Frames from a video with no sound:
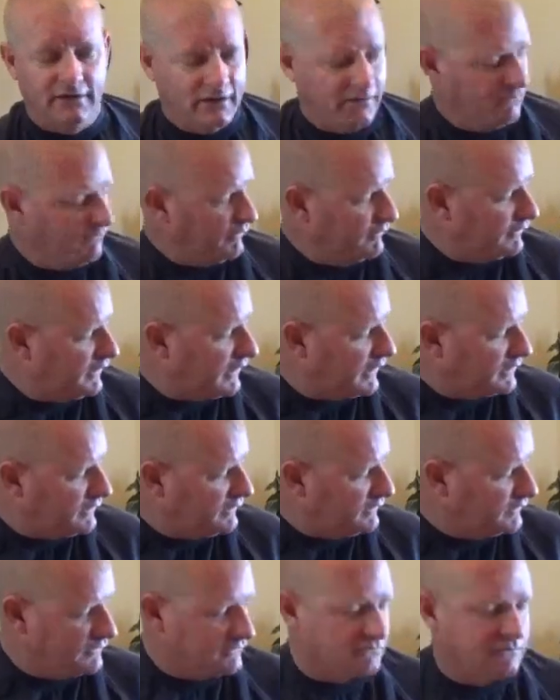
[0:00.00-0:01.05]
I will not
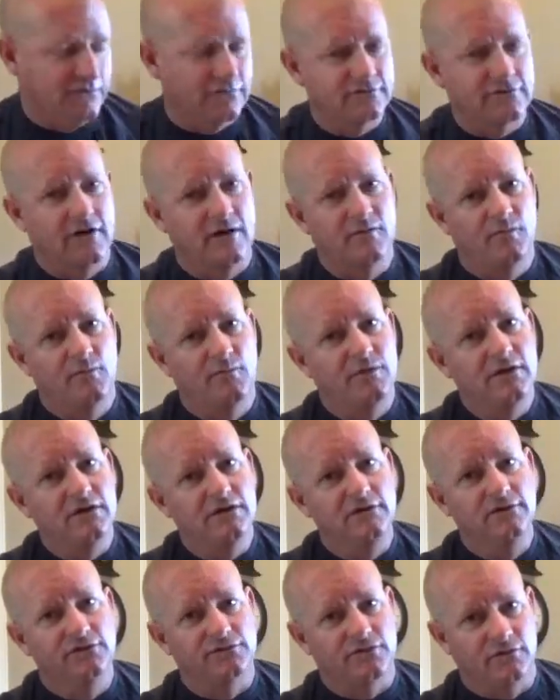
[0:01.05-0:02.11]
use this. This camera will be
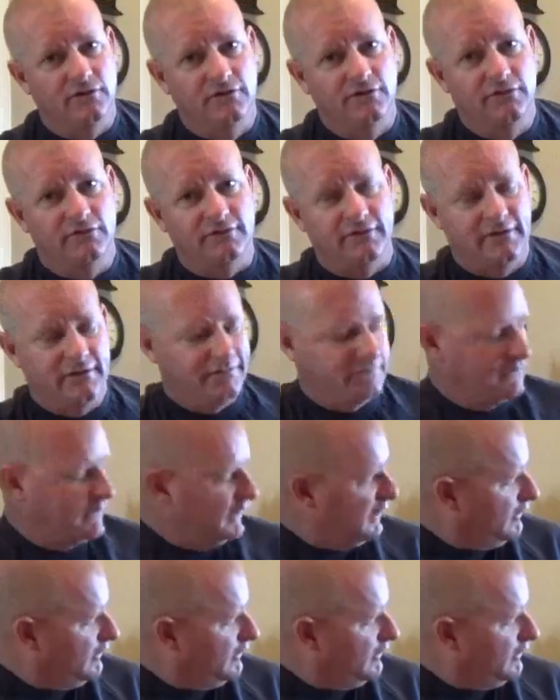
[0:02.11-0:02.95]
used for other things.